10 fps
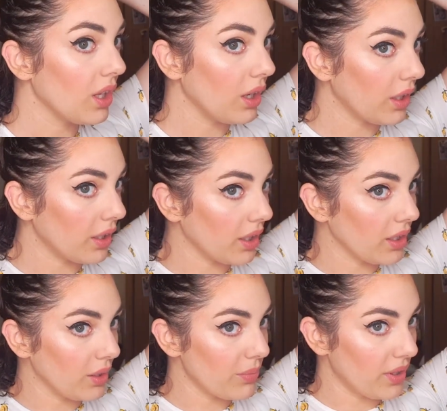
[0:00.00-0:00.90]
and I
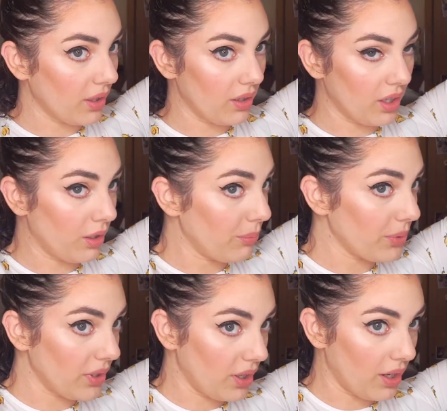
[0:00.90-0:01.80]
clip that up
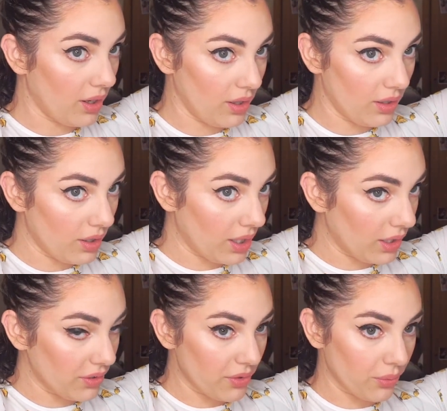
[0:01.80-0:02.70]

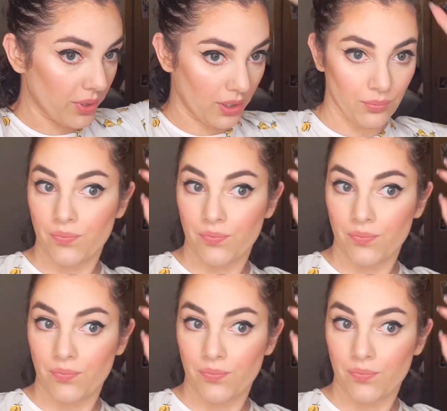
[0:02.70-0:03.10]
out of the way.